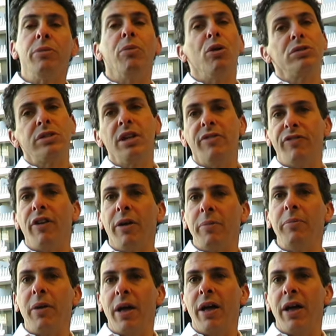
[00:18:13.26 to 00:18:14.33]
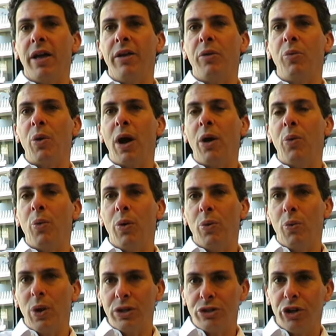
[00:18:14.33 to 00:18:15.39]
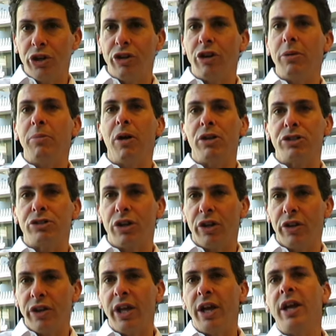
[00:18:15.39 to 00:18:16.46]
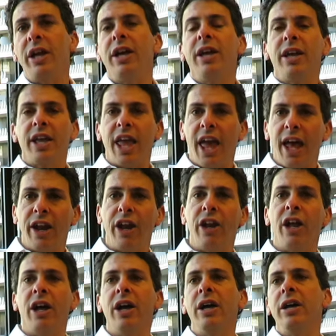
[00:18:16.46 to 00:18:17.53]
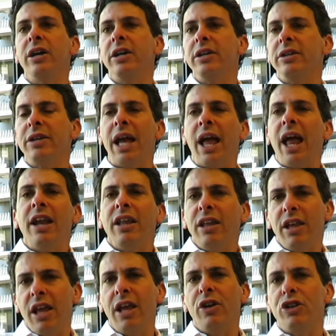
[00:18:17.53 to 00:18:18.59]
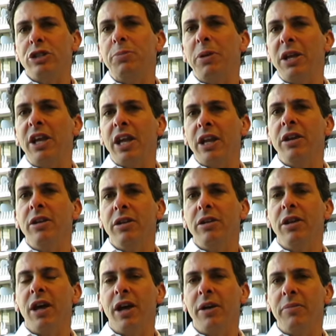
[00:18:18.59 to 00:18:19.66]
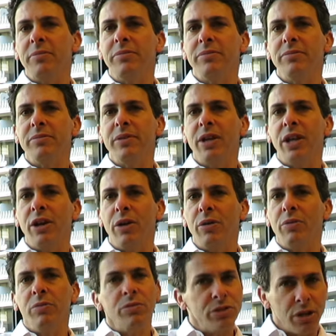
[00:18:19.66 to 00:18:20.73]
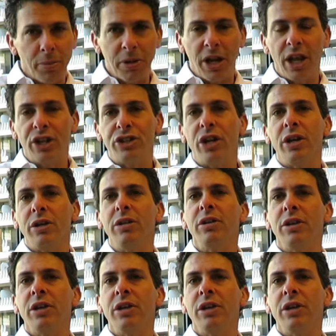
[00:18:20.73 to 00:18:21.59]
they're mostly from uh, uh Western Europe, Australia, Canada, any English-speaking. Um, you know, some in Asia.